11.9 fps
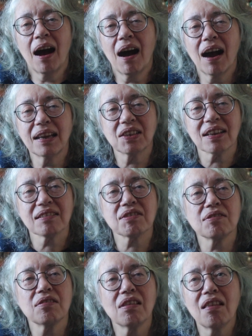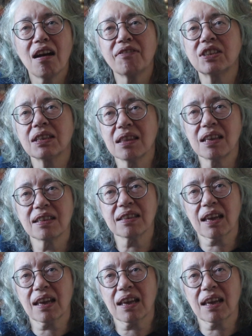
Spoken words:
I just loved this